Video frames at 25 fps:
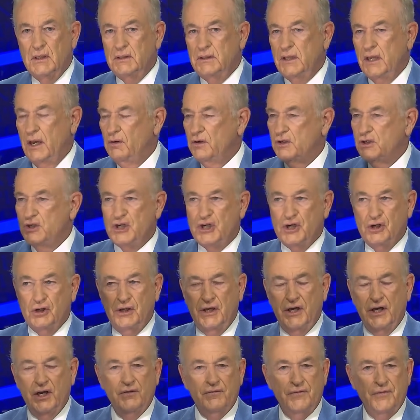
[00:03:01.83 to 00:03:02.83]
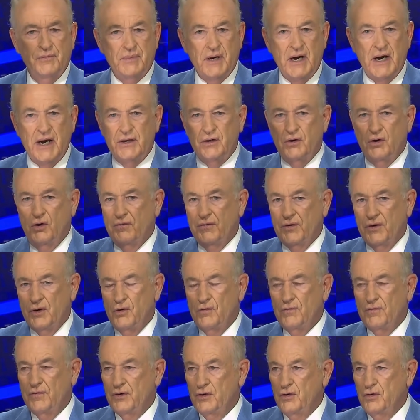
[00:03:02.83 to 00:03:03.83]
They were cheerleading for Biden over and
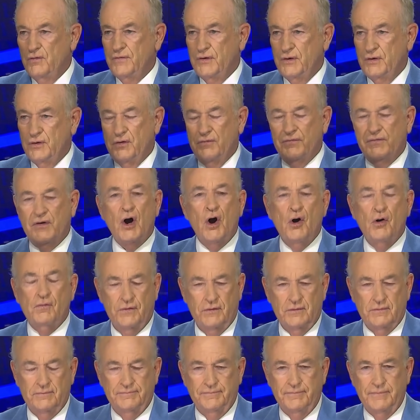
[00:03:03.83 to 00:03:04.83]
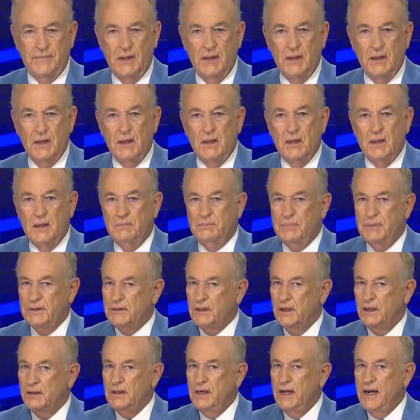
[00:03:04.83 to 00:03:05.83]
over and over and over and over. But
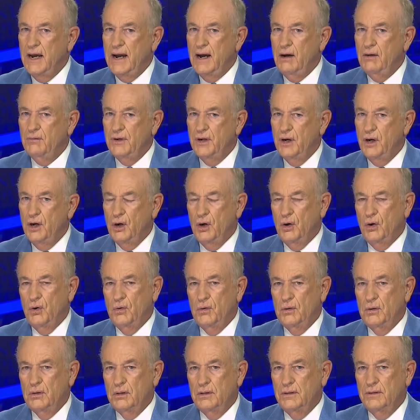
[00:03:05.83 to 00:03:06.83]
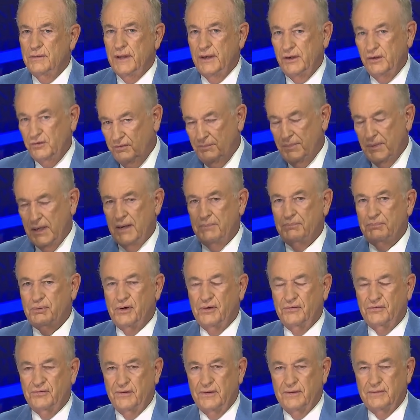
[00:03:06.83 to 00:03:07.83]
they now know that he's a bad
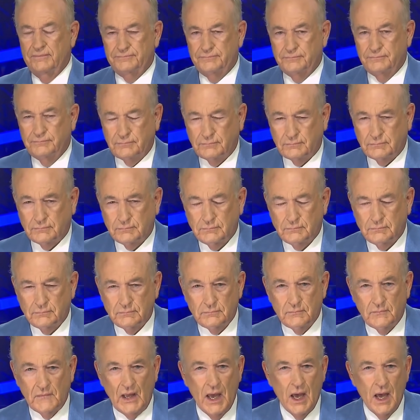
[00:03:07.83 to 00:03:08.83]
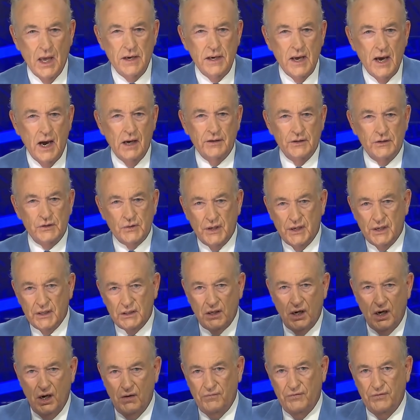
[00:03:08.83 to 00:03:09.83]
president. And now they're trying
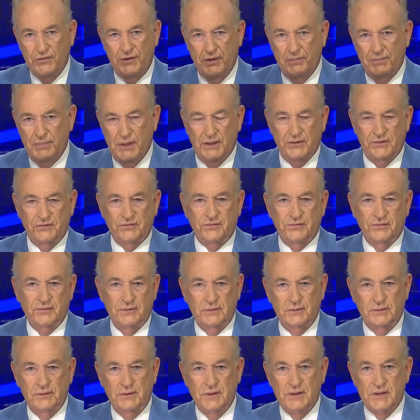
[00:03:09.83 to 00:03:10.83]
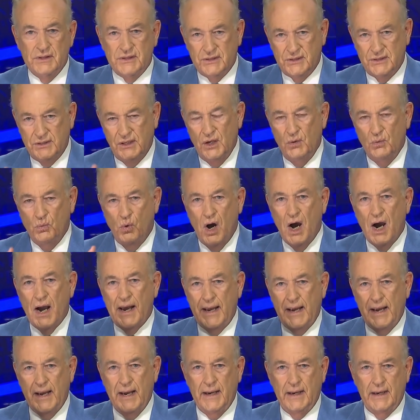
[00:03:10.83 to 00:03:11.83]
to cover their butts.
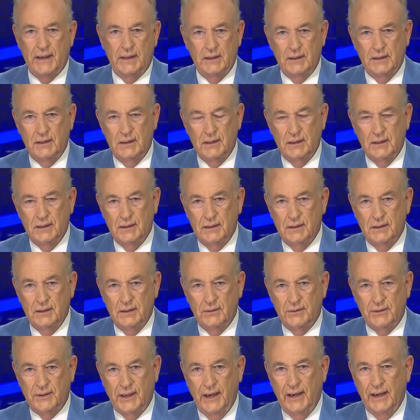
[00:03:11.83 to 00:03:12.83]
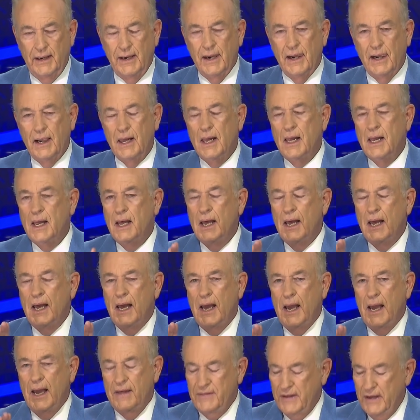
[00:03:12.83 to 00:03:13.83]
CYA. Okay?
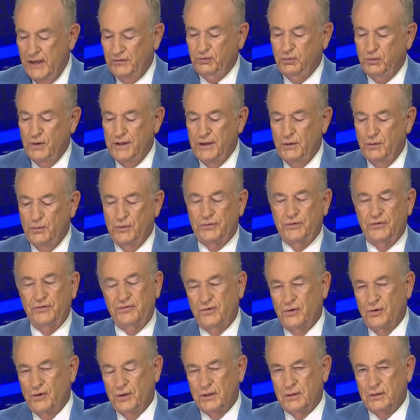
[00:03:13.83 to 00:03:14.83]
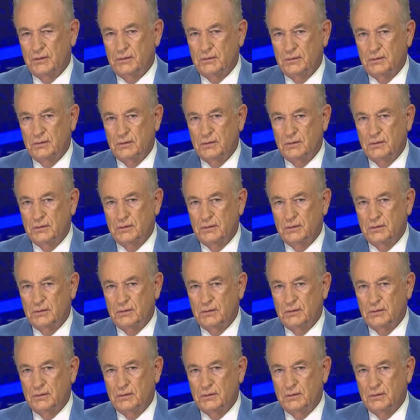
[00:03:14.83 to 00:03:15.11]
And that's why they wrote this article.